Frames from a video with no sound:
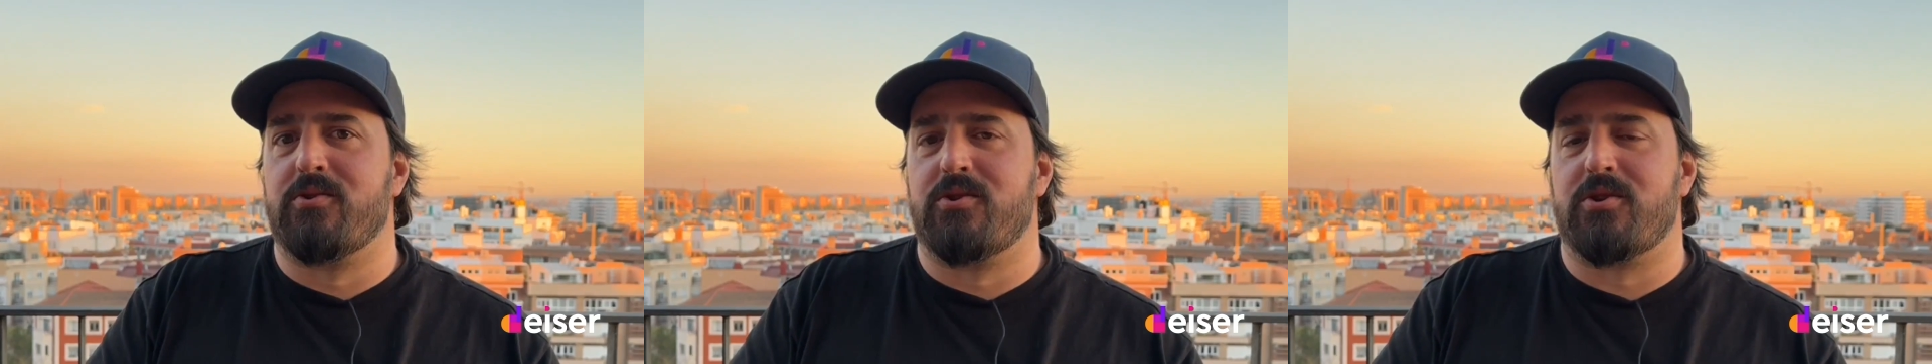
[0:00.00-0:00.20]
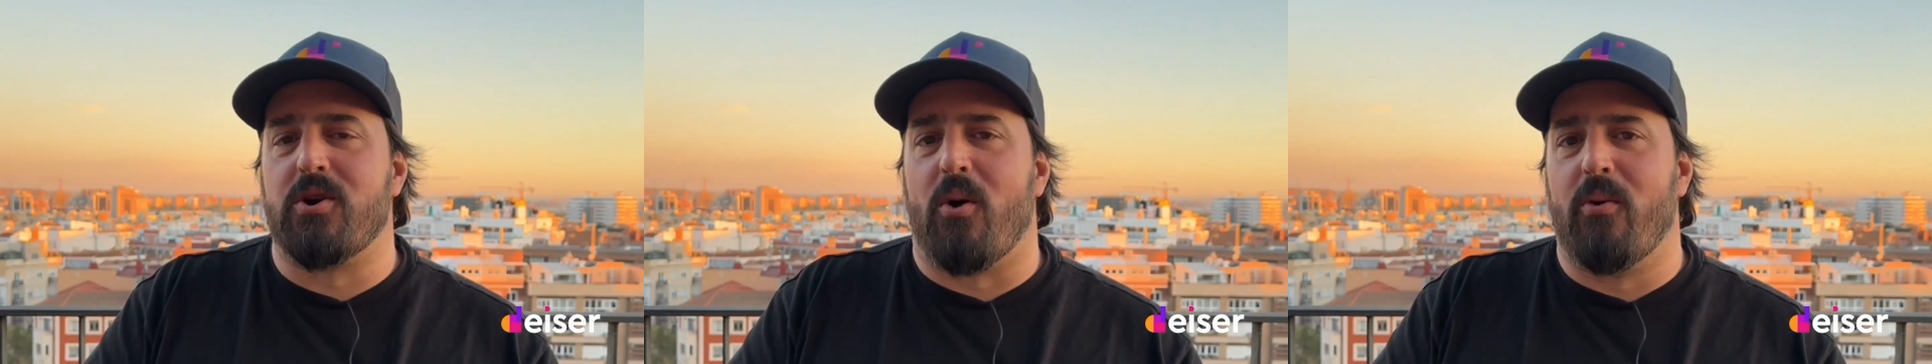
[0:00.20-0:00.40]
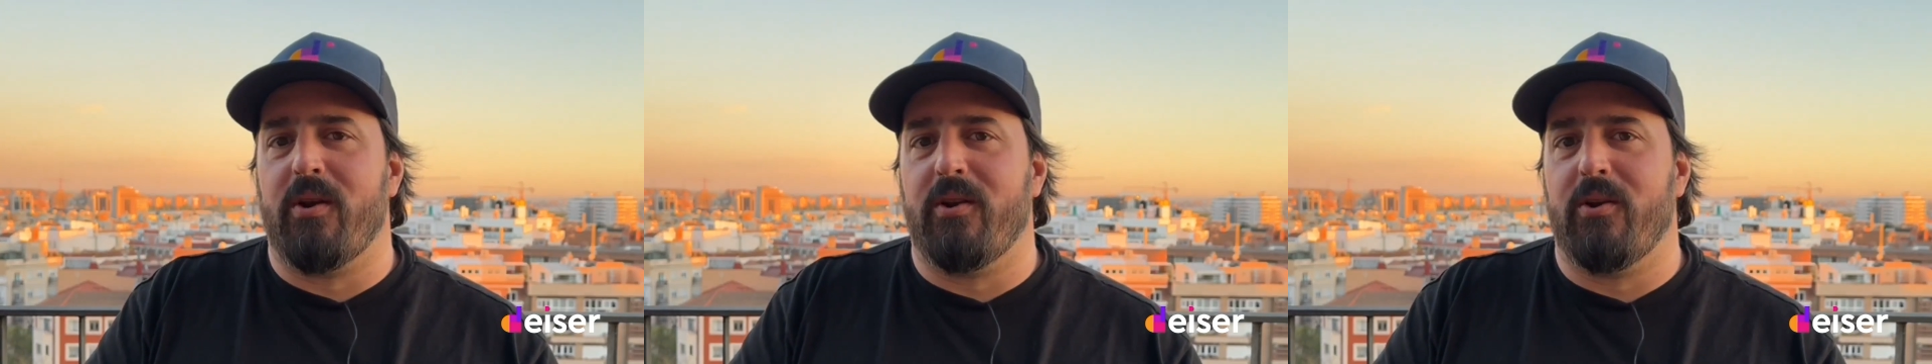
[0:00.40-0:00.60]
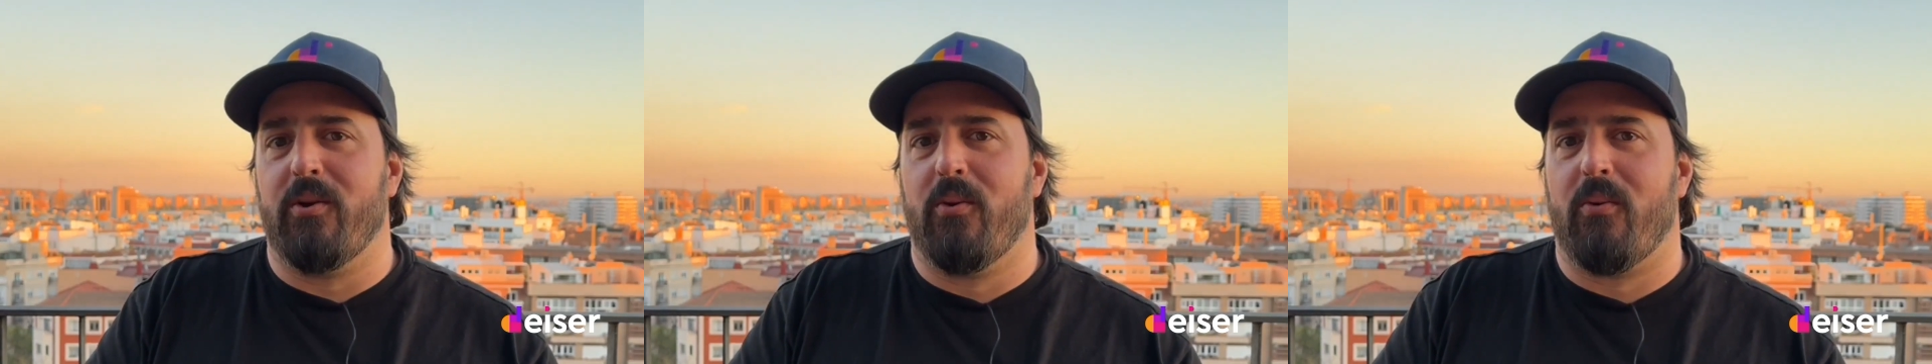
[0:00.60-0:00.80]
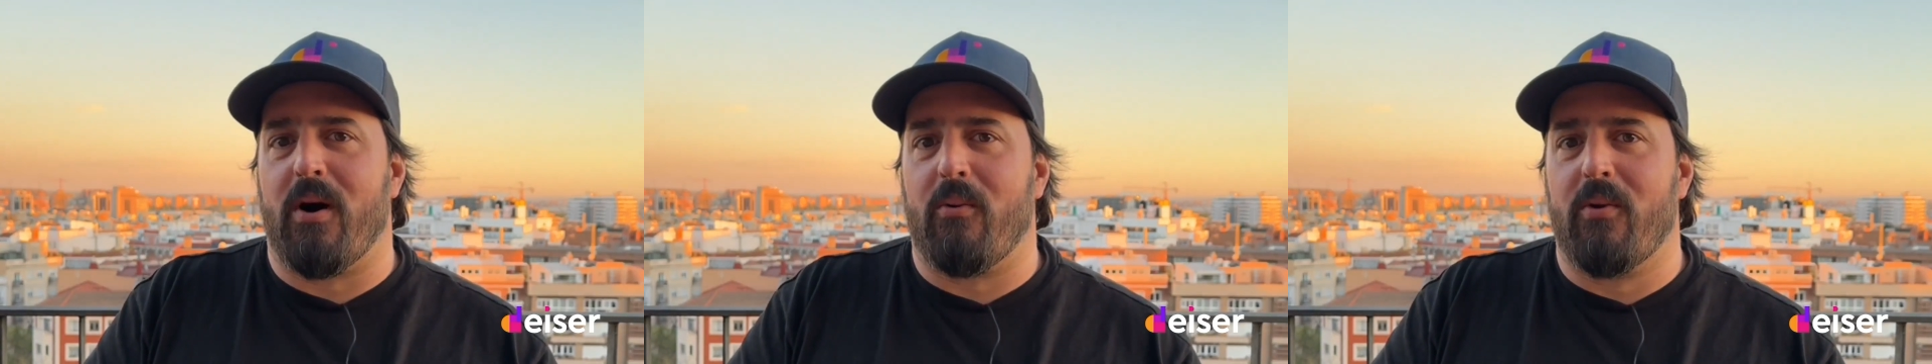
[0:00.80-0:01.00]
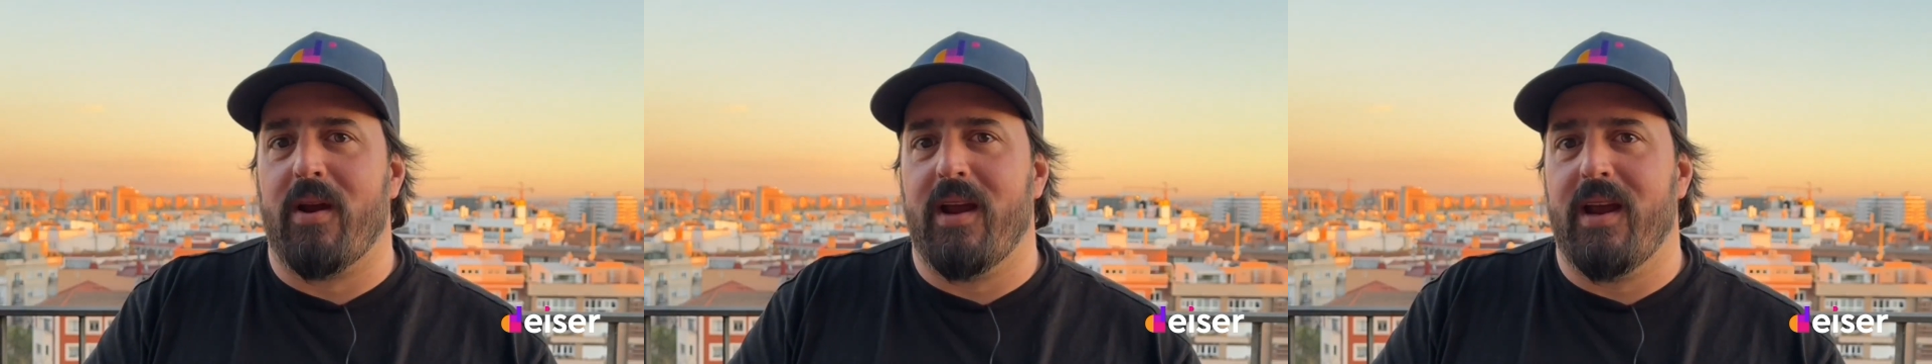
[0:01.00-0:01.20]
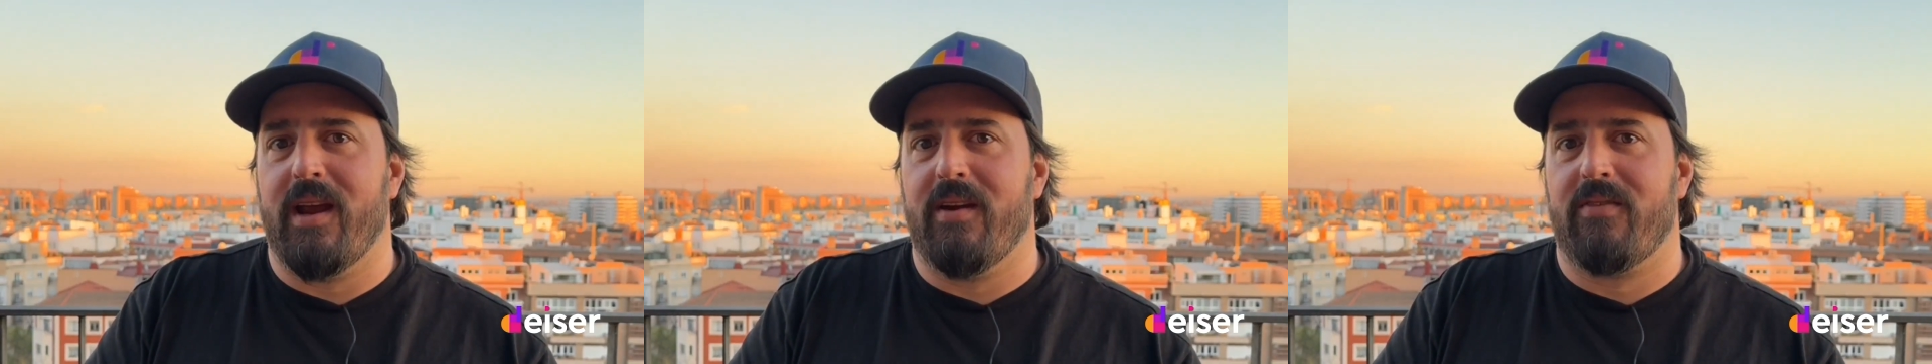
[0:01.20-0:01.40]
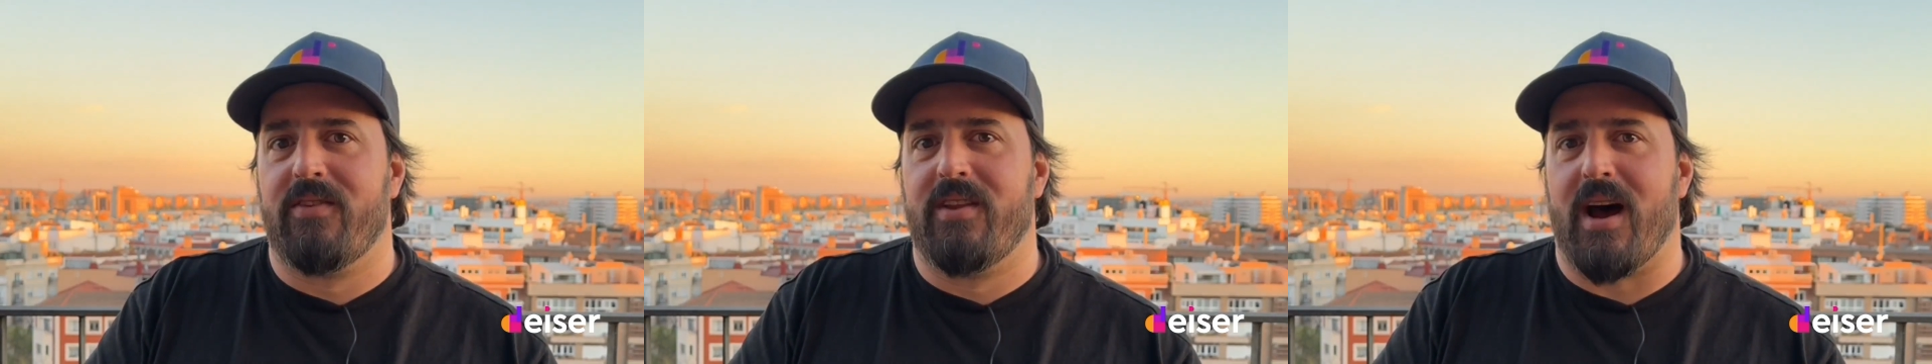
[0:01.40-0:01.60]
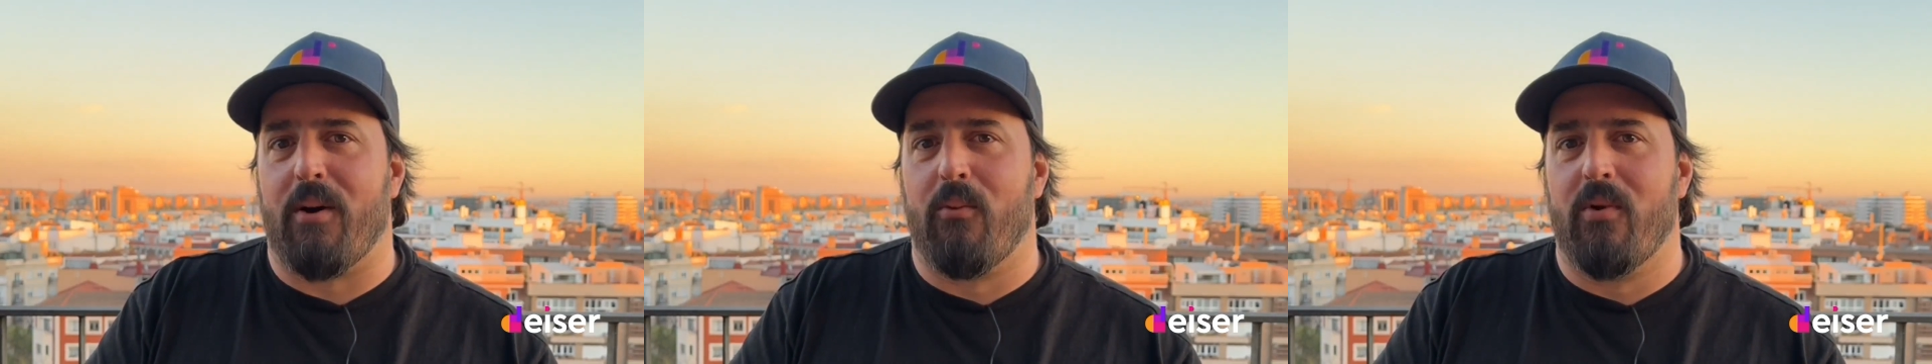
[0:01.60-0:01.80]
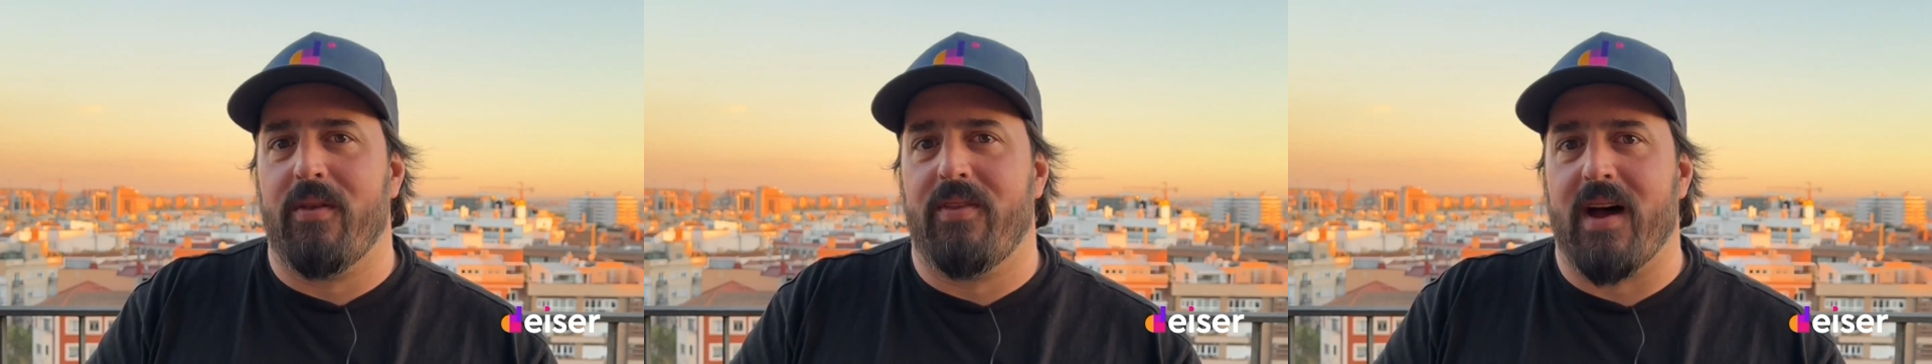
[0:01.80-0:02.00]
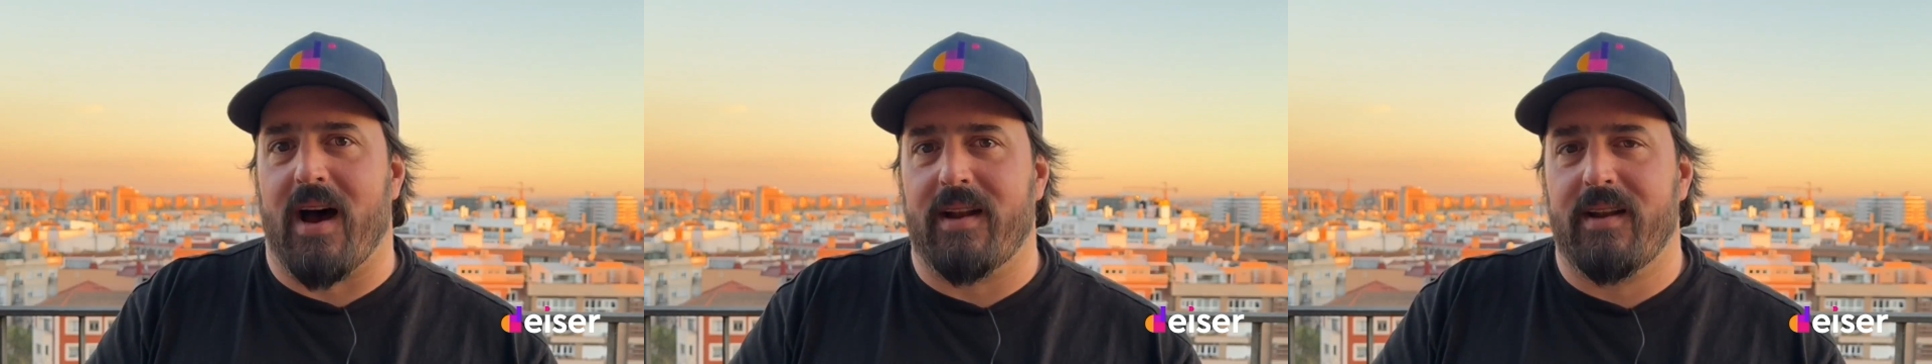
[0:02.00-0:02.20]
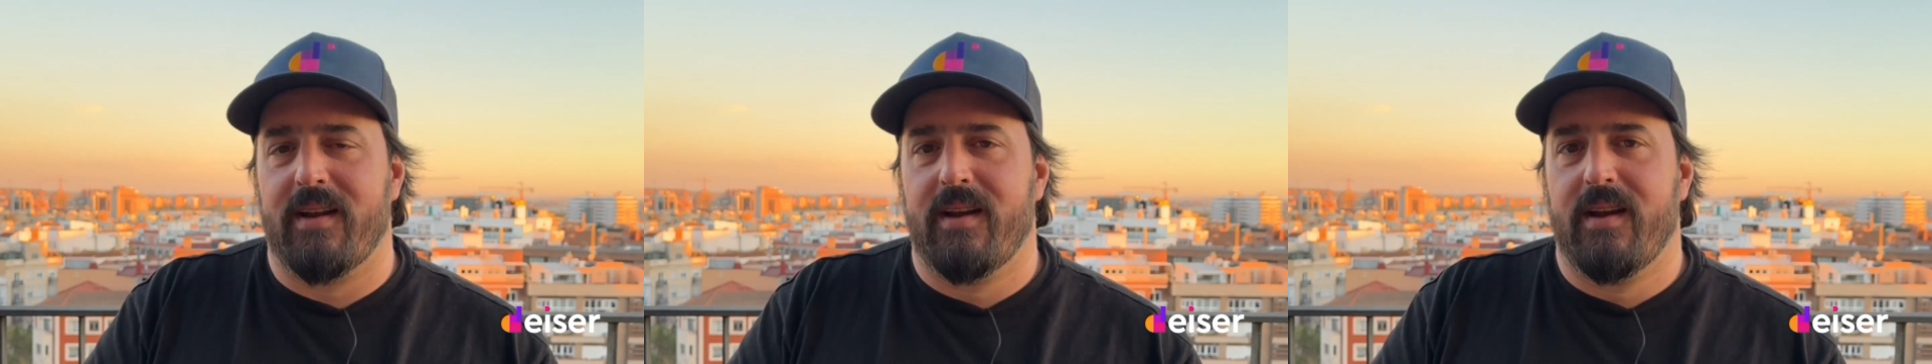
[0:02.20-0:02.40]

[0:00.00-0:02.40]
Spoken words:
showing you what we've done with that.